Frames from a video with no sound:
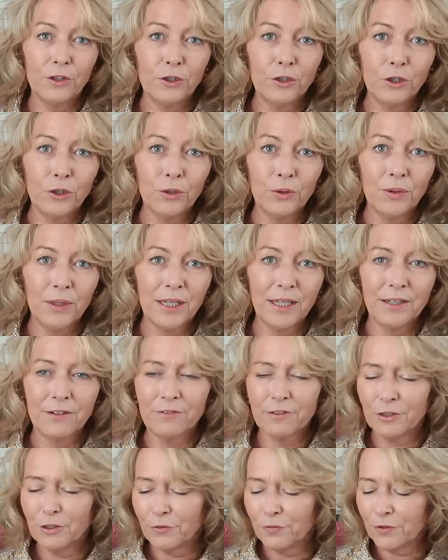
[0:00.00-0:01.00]
you're new
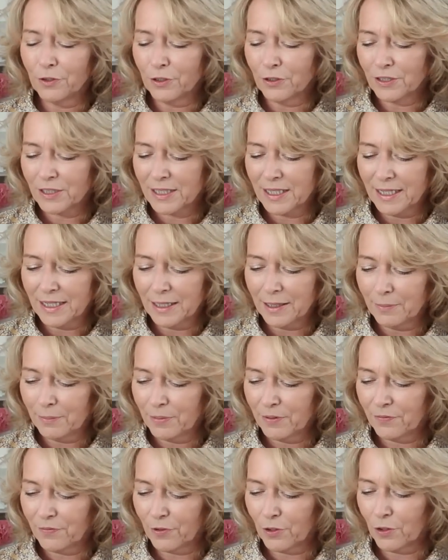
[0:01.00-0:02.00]
here and you've not seen it
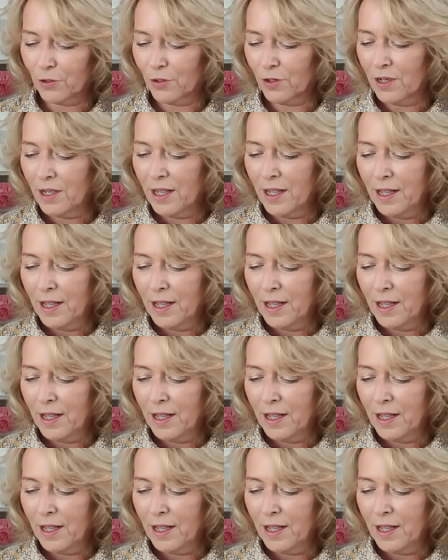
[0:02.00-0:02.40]
before.